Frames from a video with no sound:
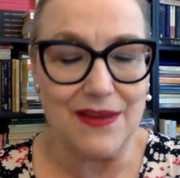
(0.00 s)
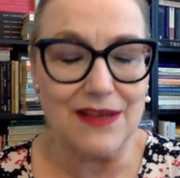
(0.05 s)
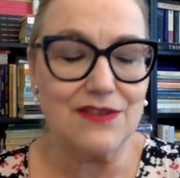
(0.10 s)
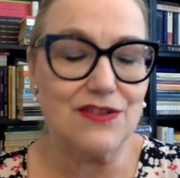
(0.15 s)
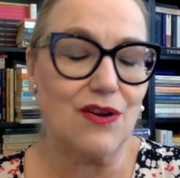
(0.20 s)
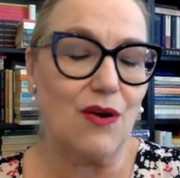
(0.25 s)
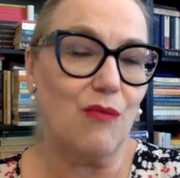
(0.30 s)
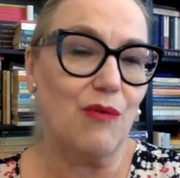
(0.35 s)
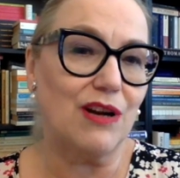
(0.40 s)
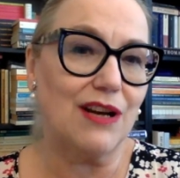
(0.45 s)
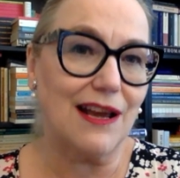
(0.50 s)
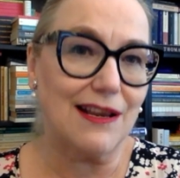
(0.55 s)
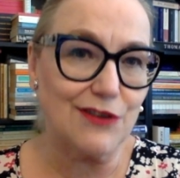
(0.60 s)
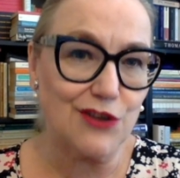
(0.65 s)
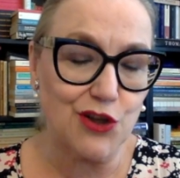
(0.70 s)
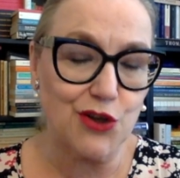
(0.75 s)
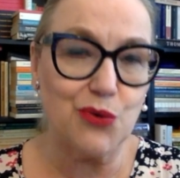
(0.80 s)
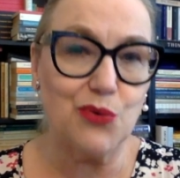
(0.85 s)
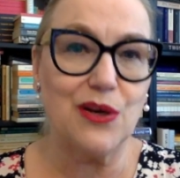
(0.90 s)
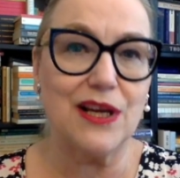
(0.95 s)
So what I
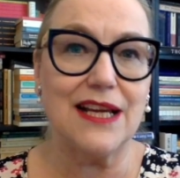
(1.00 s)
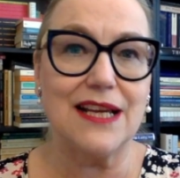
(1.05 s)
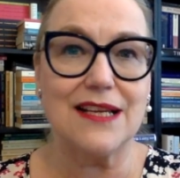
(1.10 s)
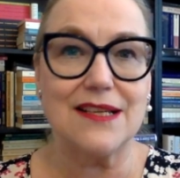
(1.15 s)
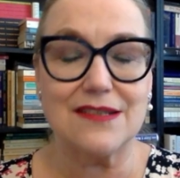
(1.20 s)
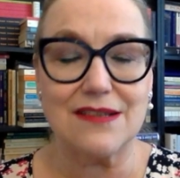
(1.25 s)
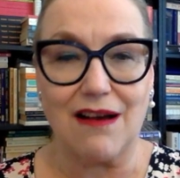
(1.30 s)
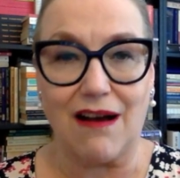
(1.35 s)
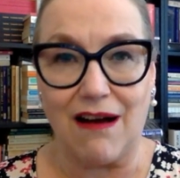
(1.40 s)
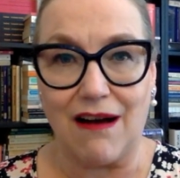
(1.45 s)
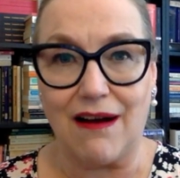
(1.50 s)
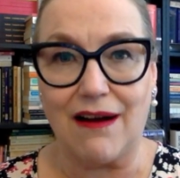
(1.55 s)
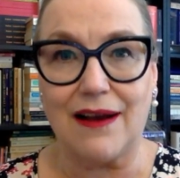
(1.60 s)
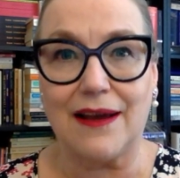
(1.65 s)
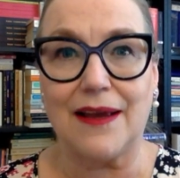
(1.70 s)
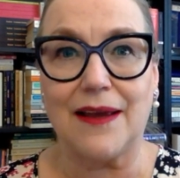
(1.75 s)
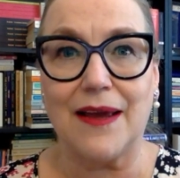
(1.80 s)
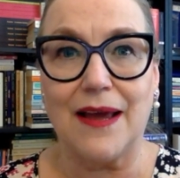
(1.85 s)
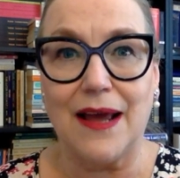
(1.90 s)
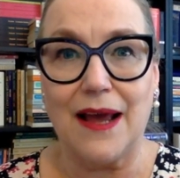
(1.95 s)
do is
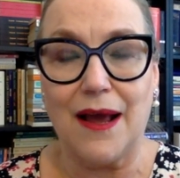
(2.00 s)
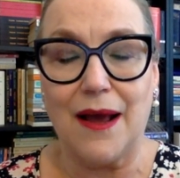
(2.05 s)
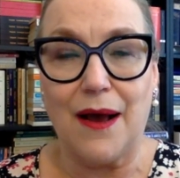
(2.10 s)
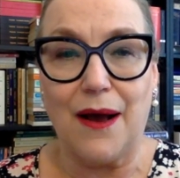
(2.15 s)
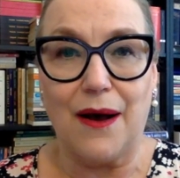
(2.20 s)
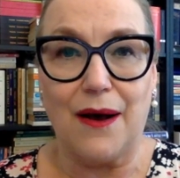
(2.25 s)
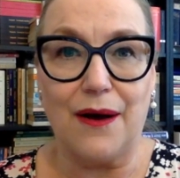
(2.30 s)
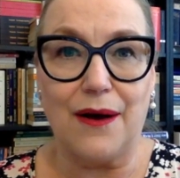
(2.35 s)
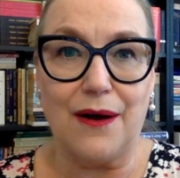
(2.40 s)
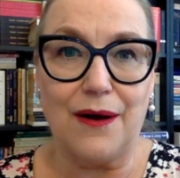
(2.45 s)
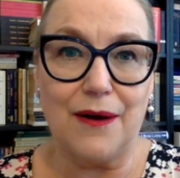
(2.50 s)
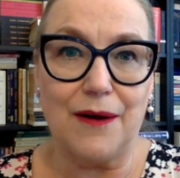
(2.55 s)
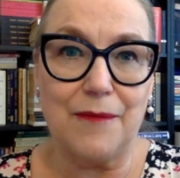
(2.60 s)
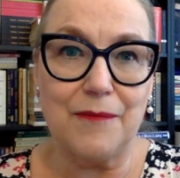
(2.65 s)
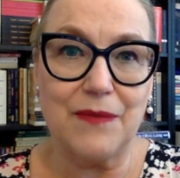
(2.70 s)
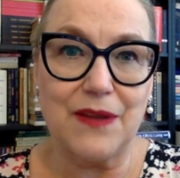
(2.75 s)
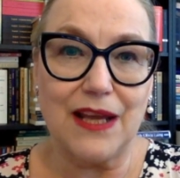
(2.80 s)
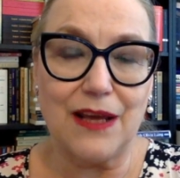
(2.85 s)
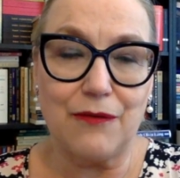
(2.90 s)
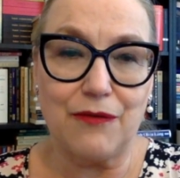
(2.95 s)

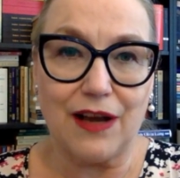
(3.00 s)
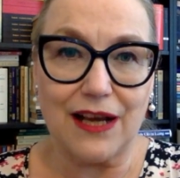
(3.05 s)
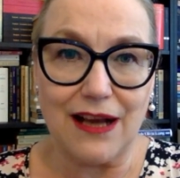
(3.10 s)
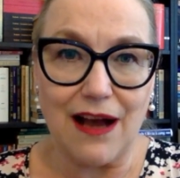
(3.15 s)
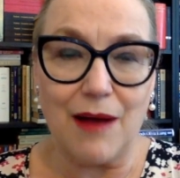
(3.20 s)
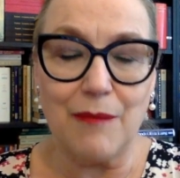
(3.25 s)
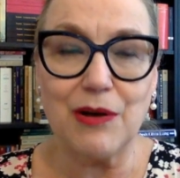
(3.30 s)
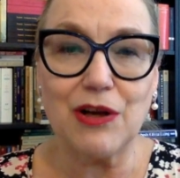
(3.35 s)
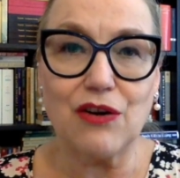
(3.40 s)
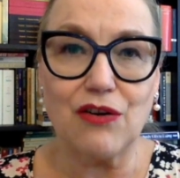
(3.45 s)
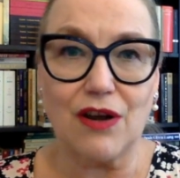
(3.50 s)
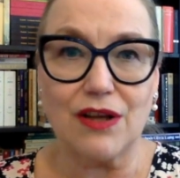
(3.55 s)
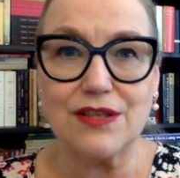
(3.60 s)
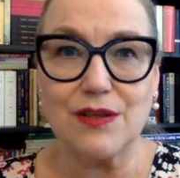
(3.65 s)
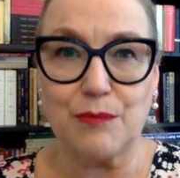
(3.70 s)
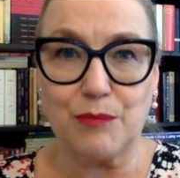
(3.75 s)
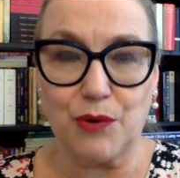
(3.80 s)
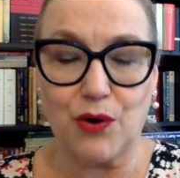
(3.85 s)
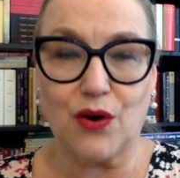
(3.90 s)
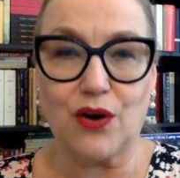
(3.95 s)
if I come across a
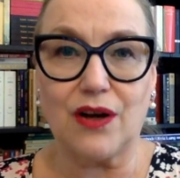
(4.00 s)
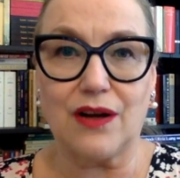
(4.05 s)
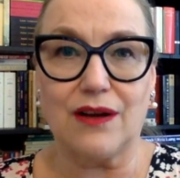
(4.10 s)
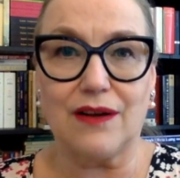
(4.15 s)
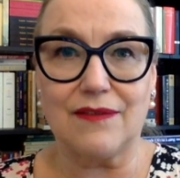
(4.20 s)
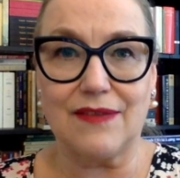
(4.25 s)
book